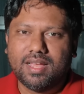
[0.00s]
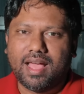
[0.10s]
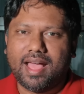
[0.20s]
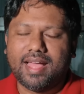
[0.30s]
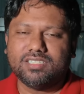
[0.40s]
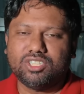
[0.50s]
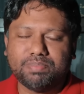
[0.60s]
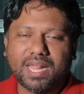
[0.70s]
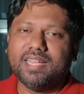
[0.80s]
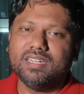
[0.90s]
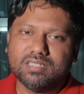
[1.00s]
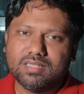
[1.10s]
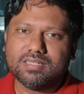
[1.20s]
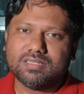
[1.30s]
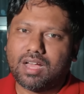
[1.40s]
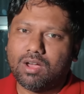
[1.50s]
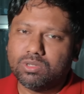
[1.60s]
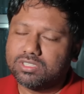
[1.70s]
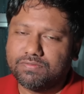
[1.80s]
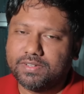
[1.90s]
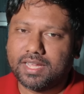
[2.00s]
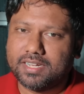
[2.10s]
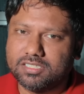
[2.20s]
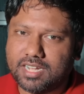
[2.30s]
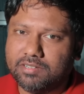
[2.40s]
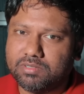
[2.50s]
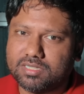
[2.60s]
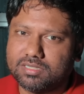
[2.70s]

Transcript: And to play into this, I also feel like it's dangerous,